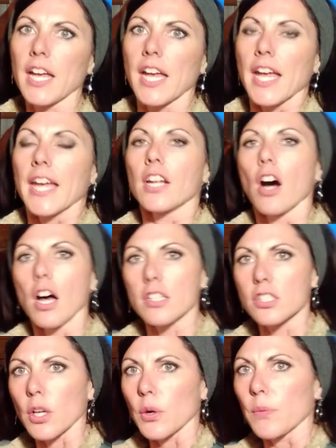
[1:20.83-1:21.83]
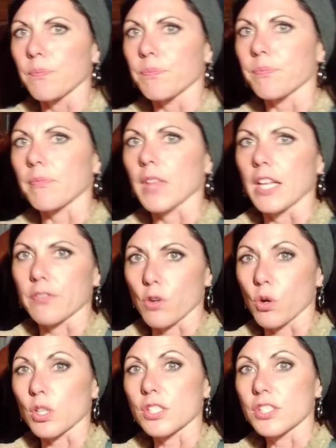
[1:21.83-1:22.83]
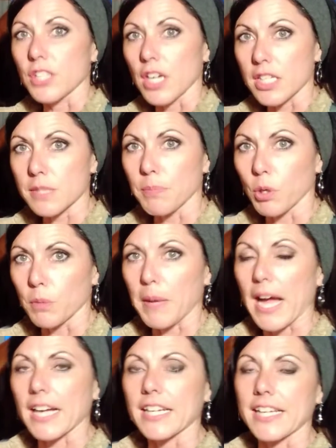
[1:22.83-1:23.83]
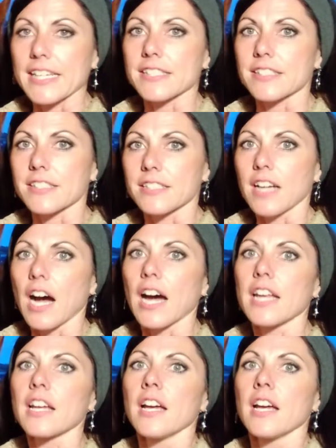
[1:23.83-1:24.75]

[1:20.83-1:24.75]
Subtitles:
And also, if a horse does pull back against a knot,